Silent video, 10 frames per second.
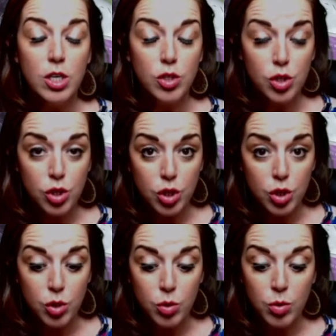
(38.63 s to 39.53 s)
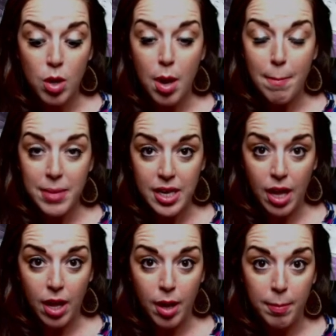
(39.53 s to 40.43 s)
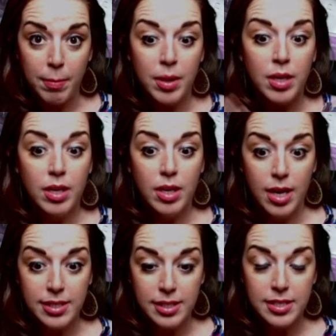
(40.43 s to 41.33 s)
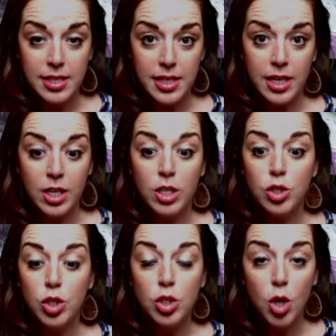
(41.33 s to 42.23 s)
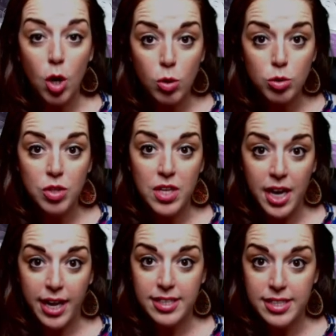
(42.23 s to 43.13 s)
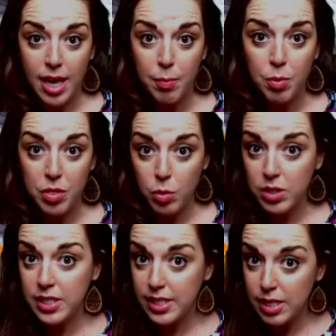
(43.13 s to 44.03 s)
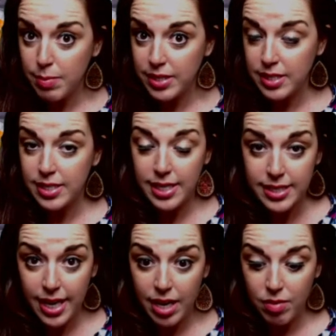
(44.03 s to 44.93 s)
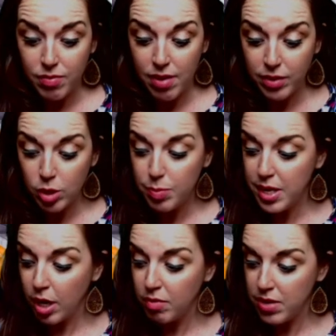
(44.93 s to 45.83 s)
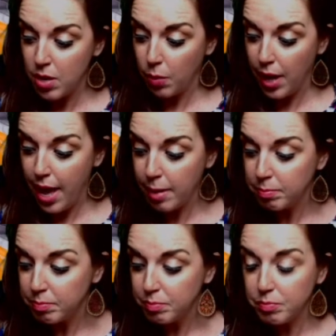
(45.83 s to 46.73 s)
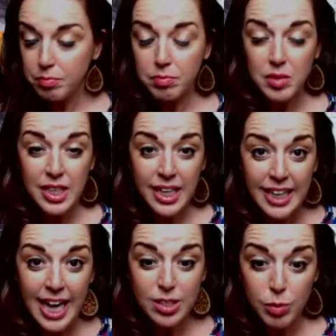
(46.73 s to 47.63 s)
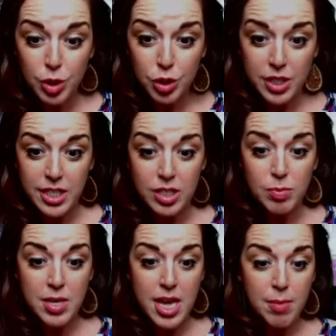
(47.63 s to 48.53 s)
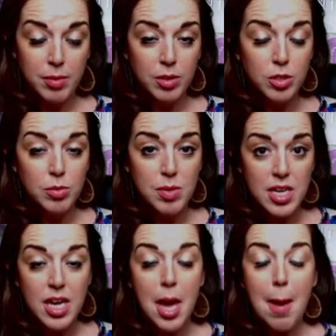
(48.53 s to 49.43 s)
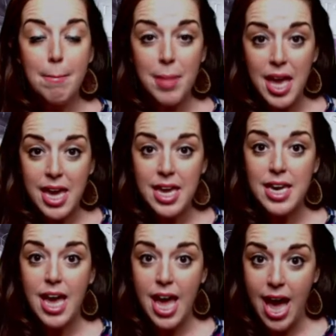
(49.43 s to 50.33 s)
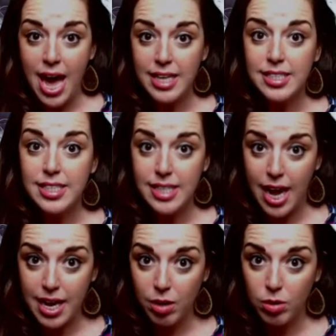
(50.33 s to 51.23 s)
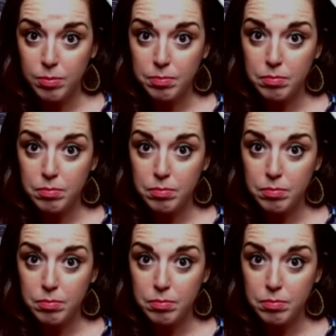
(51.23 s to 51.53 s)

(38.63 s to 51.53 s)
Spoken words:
to become a Cincy leader, to go to the next step with your Cincy business. That's it. 500 PRV, okay? That's what you need to be able to be paid at title.